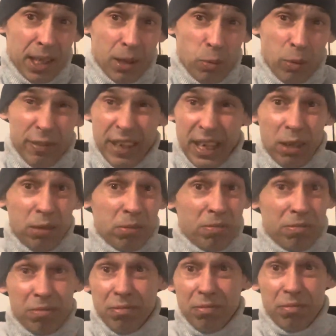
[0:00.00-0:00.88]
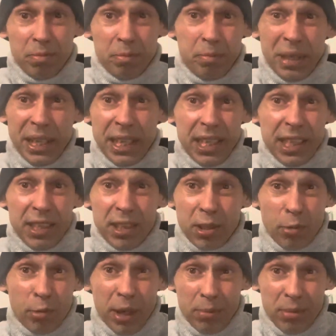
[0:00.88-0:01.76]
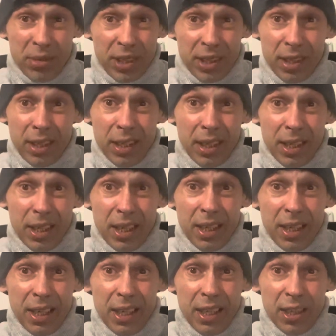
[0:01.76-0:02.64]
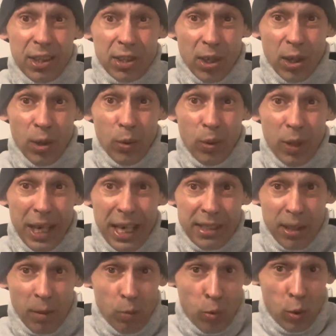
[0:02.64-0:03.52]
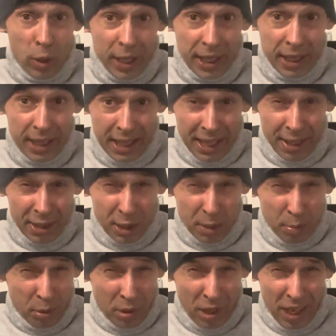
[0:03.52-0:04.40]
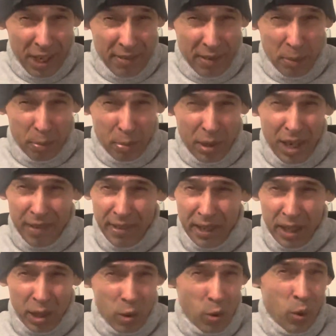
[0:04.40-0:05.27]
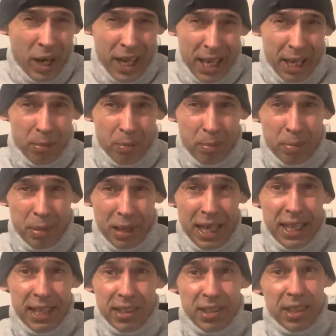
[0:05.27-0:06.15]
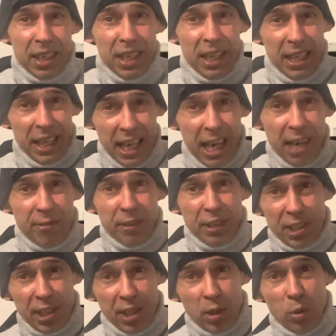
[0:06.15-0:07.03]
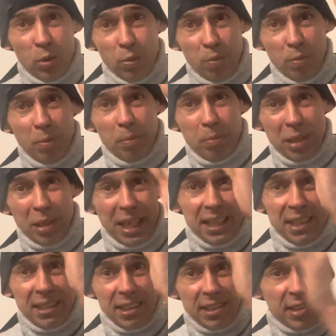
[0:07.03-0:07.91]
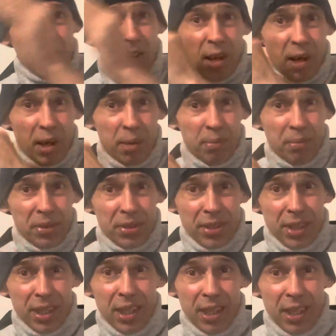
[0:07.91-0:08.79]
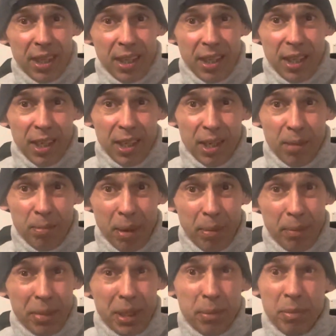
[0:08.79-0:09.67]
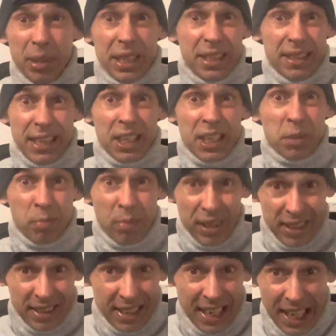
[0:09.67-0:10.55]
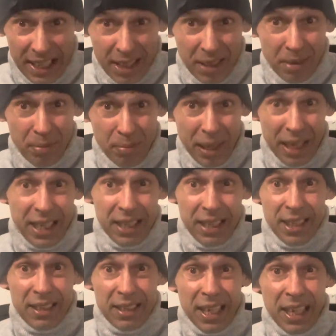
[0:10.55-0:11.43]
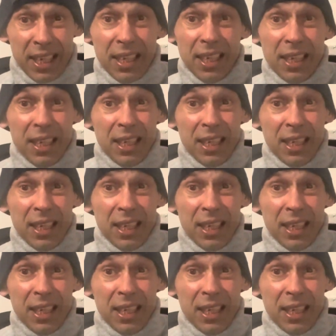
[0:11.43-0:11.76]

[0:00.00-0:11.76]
without being interrupted. So as I'm walking down this private, quiet place, every single place is alarmed. But me being Desperate Dan back in the day,